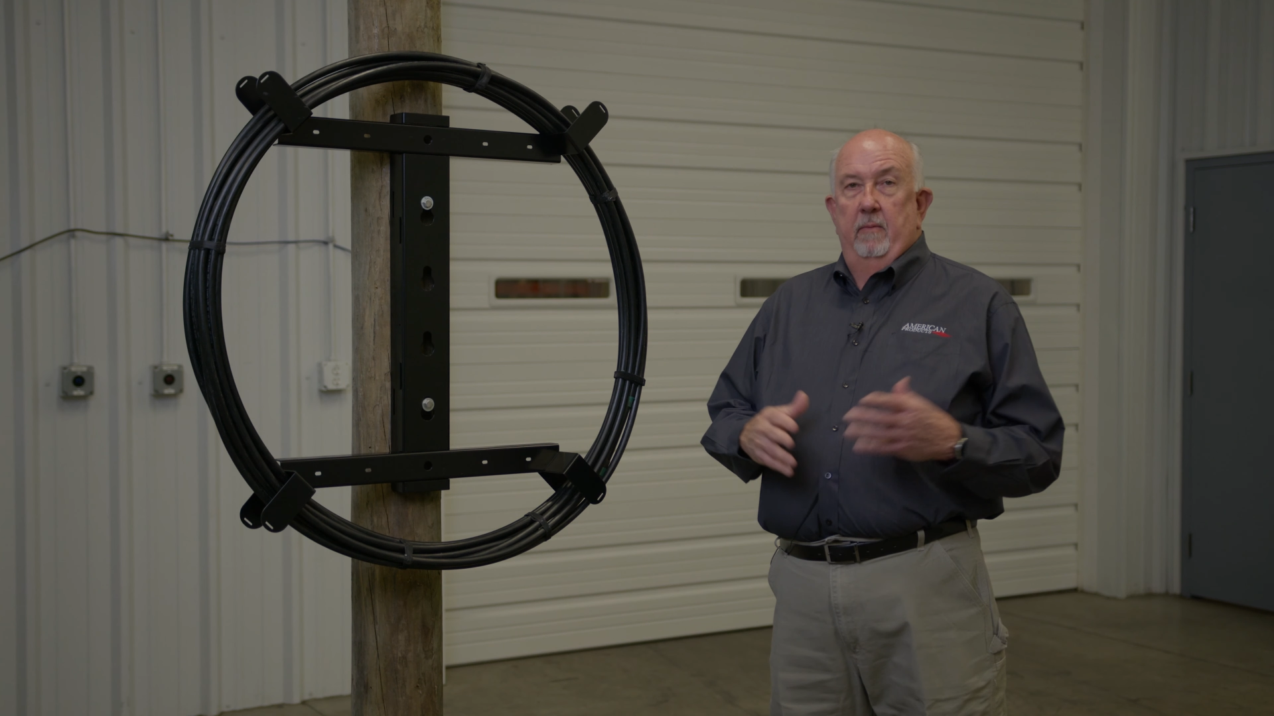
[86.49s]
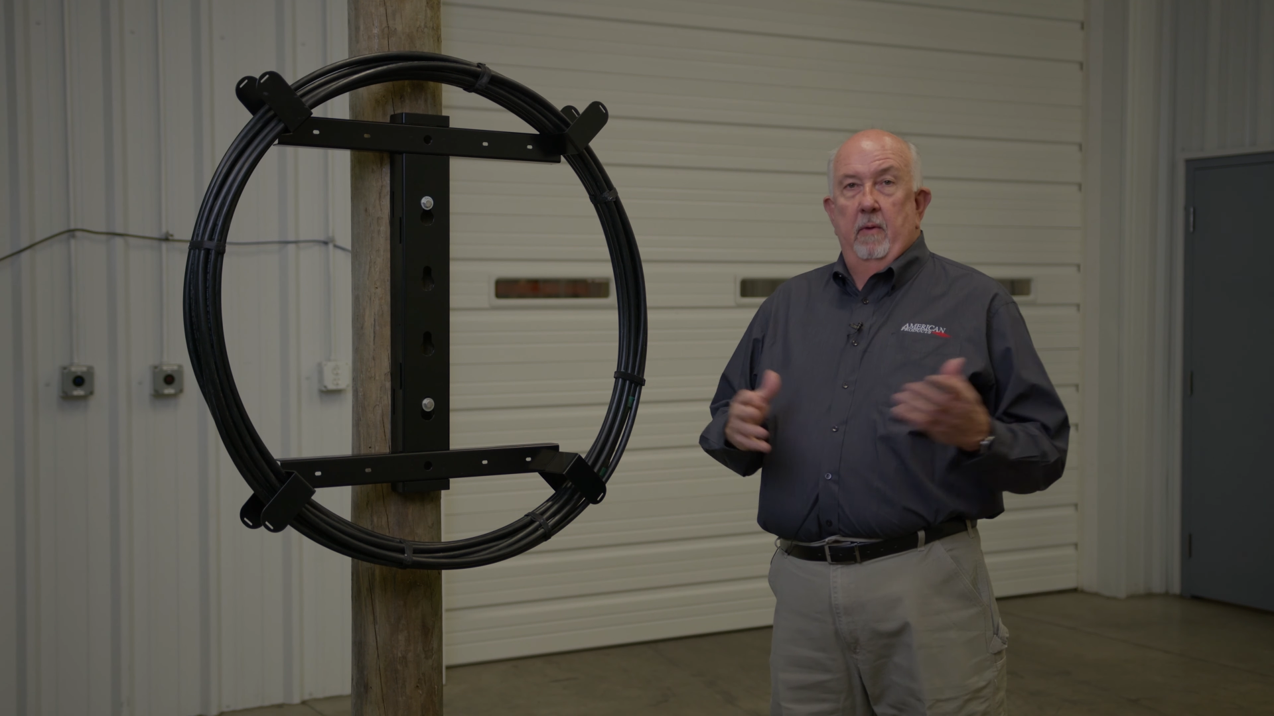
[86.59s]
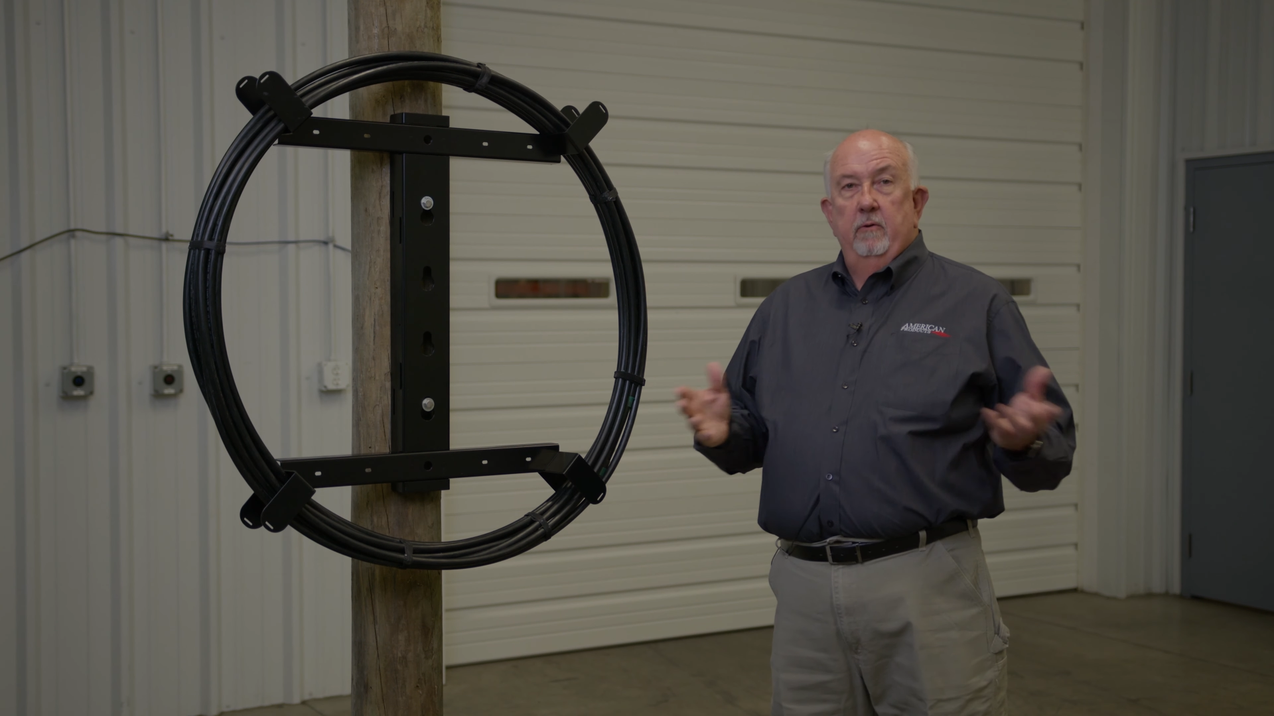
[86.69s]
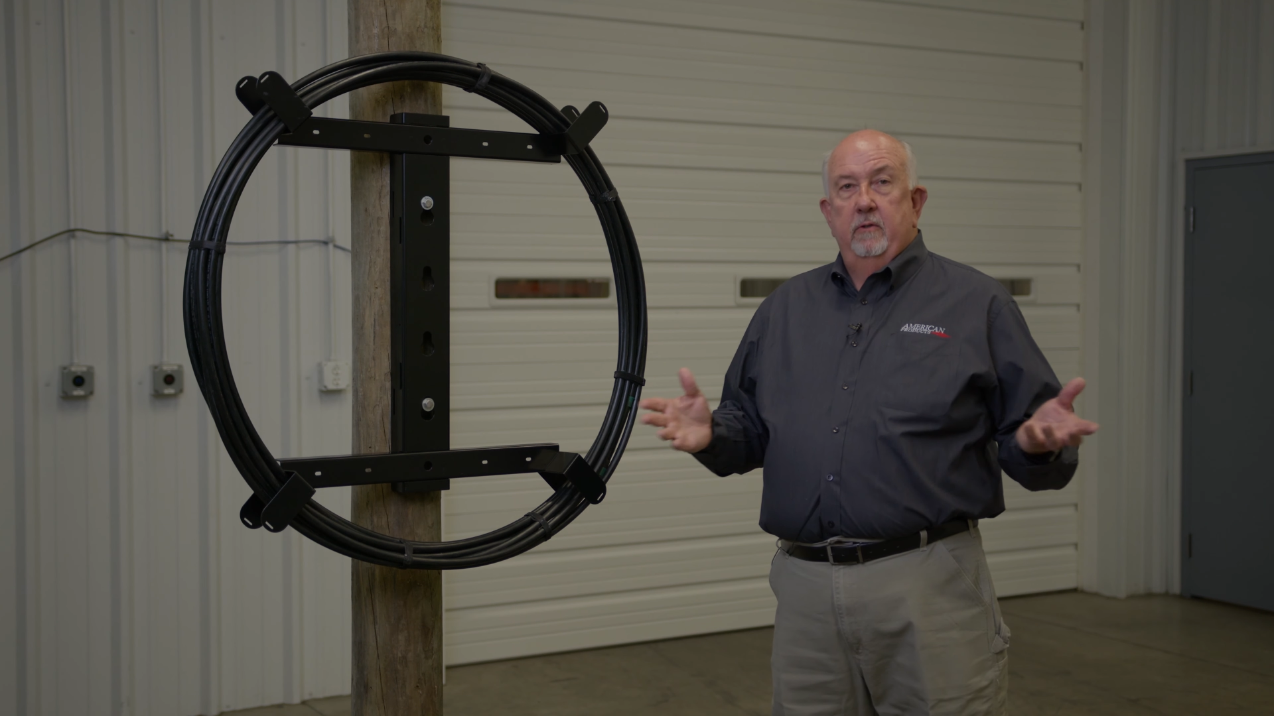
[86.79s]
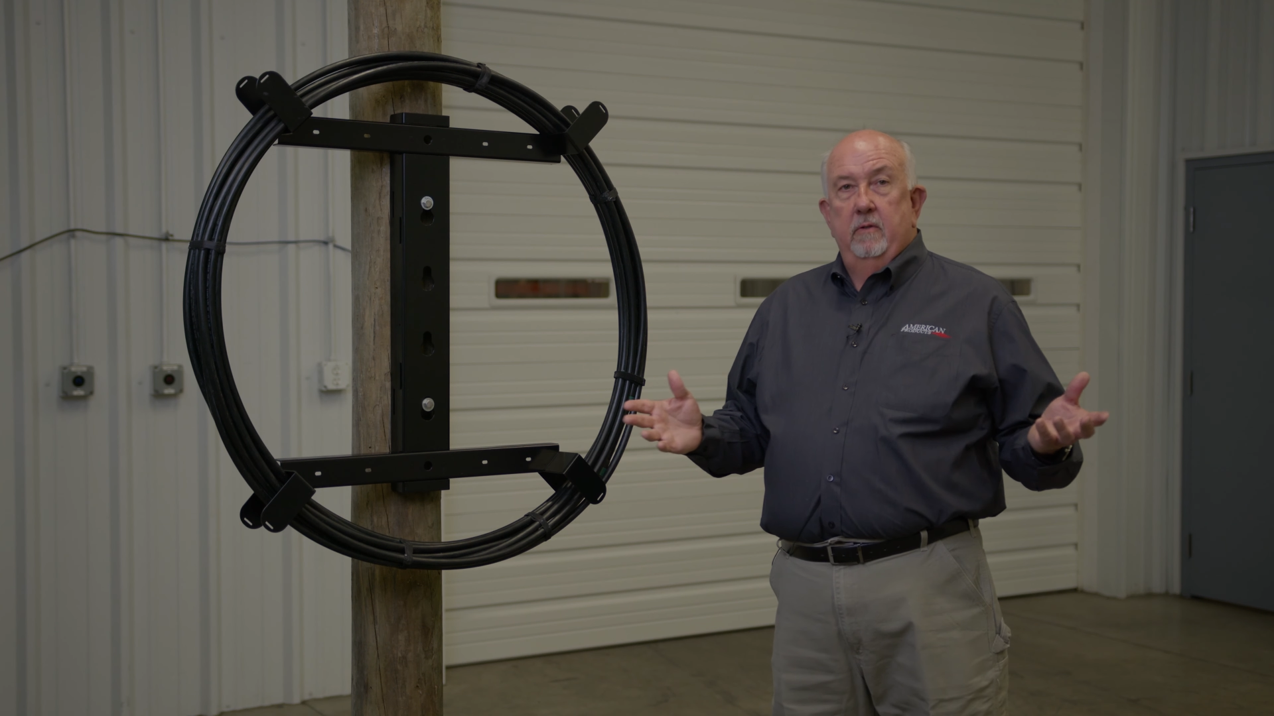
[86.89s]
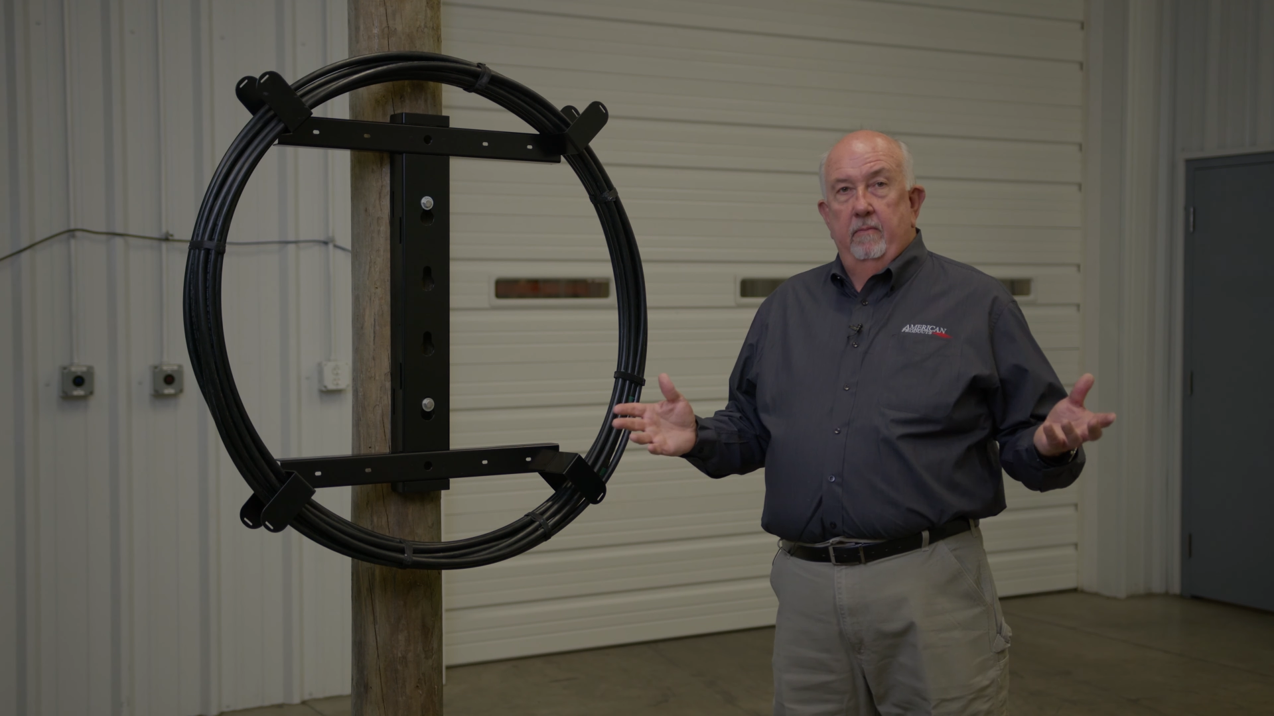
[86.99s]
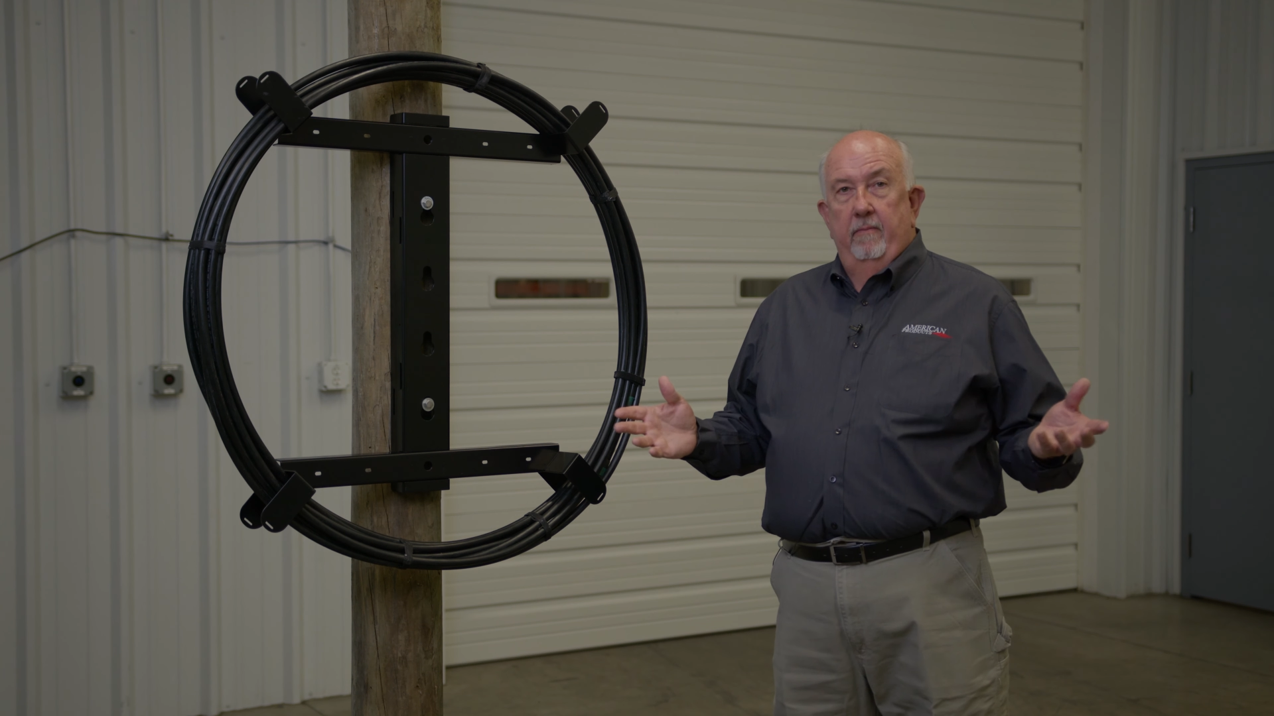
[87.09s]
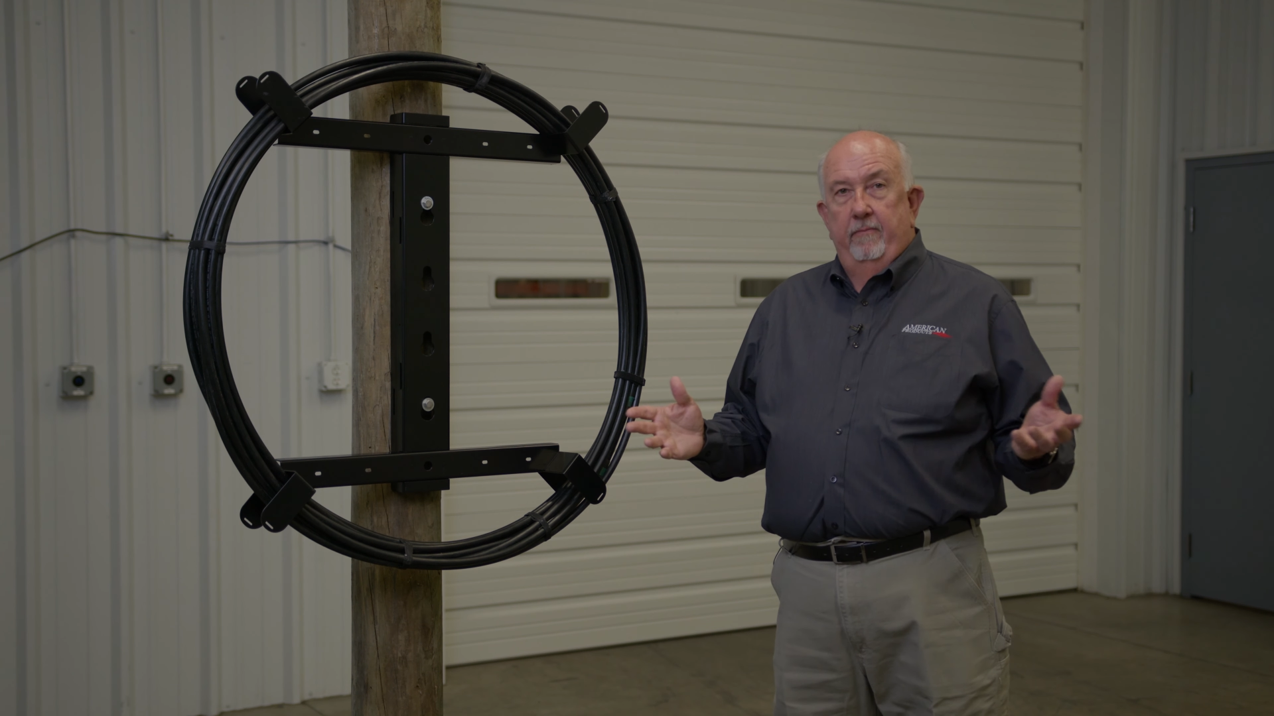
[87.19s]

the most